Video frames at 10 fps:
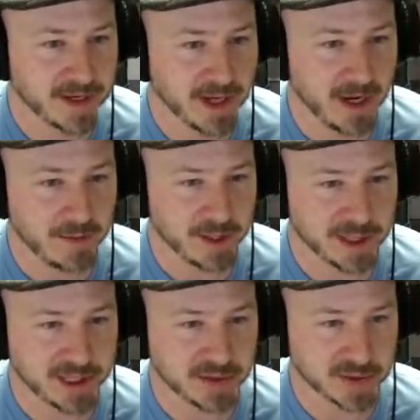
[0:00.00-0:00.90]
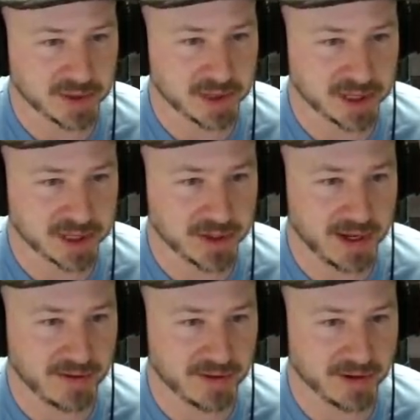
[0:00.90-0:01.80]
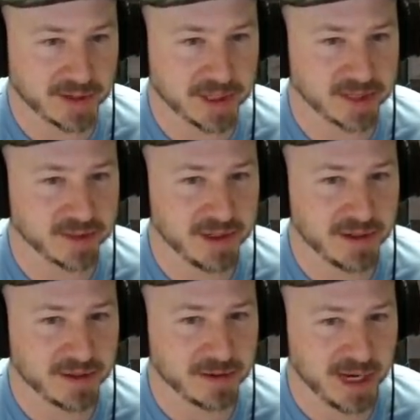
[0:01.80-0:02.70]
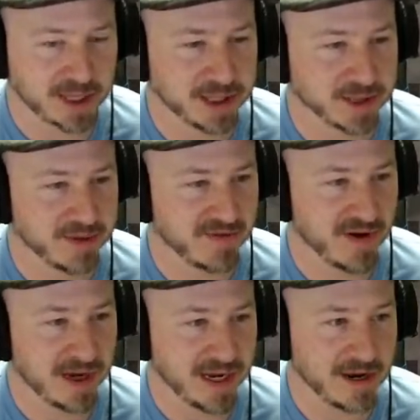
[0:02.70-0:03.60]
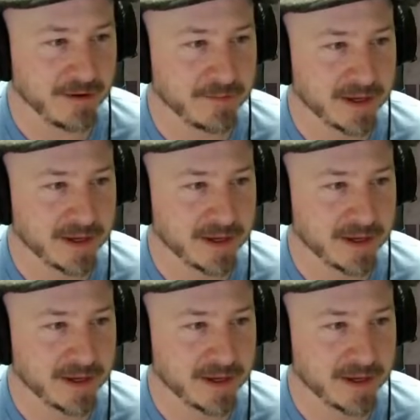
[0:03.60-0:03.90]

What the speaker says: But you can see there's a bit of slowdown there. It seems to be, yeah, it seems to be fine now.